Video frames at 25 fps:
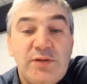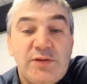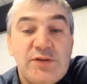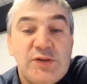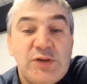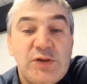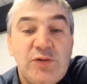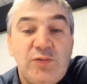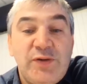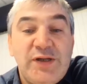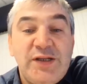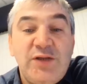
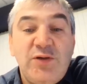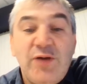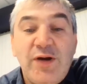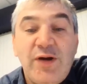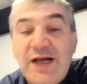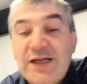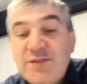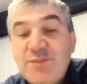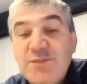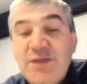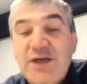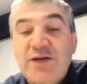So when you
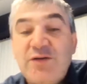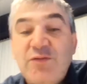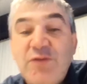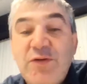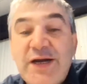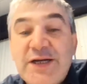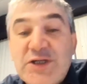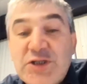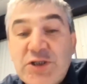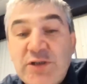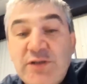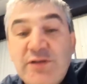ask me a
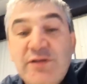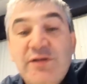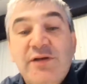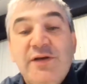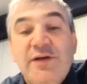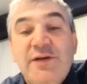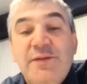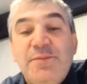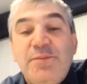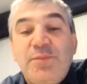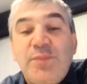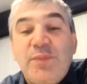question,
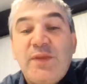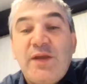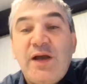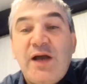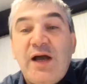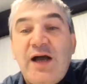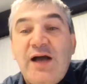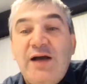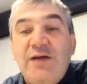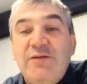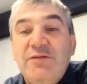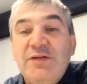
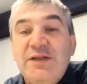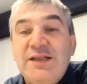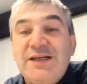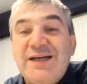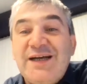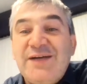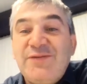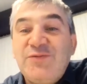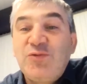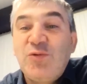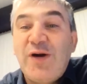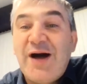I will
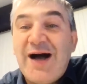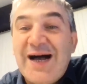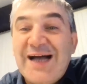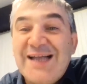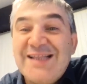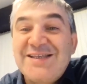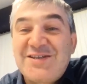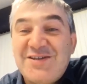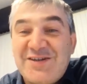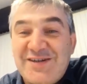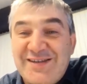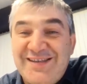have to
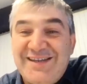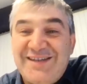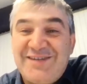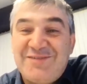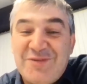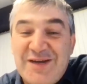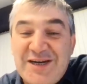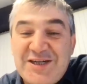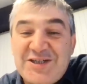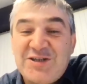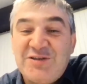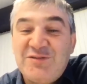answer the
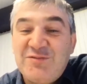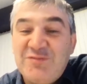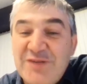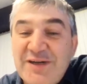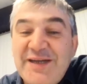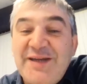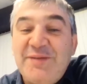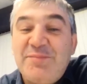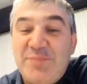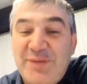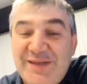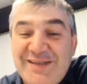question
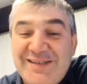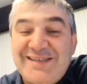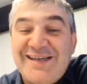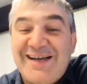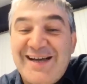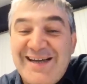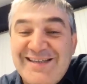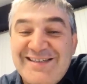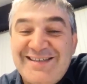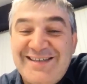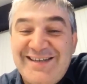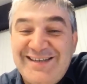very
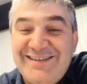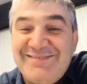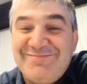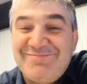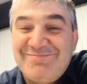precisely.